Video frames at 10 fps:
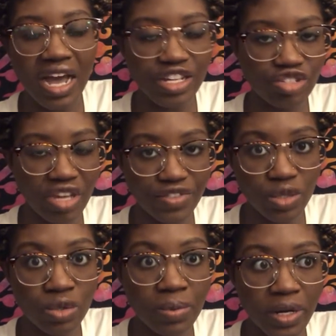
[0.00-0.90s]
I usually have
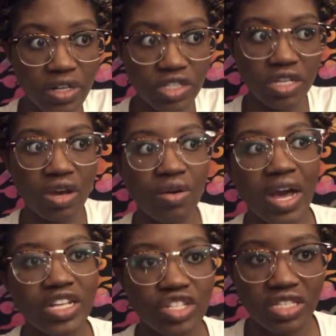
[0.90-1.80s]
to Uber,
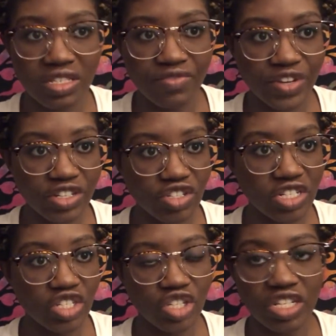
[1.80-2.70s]
so I just am very
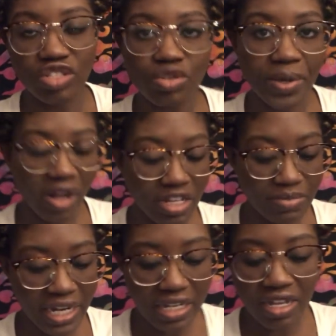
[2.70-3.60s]
strategic because Uber
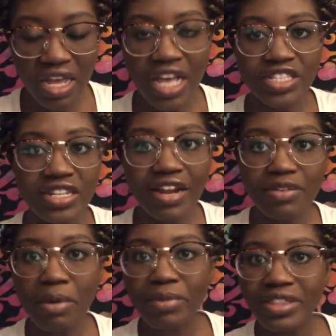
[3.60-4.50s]
costs money. So then I
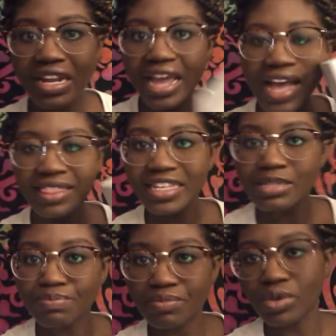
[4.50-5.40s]
remembered that I had
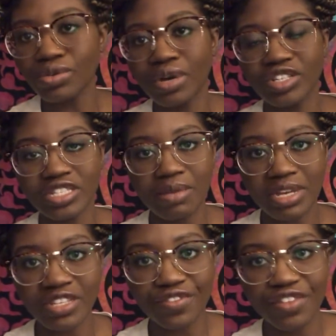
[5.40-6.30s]
this, ooh, I just hit
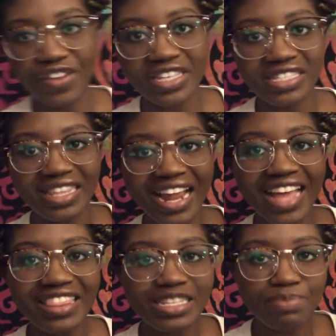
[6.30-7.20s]
myself in the face, that I
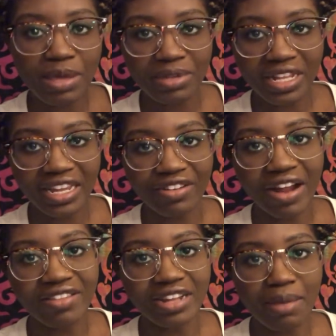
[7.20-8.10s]
had this baby laying
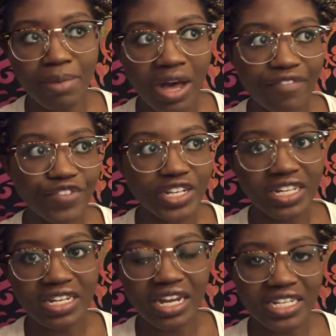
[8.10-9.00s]
around that I bought
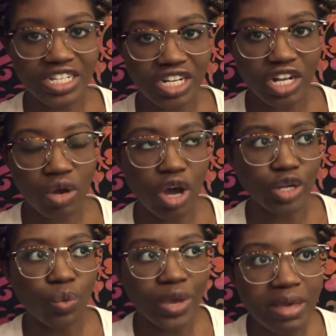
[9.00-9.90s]
freaking a year ago
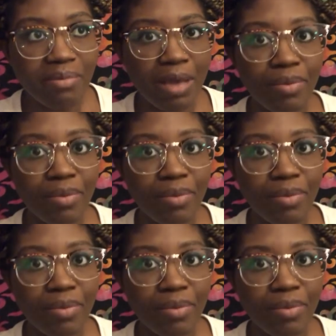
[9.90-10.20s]
on a whim.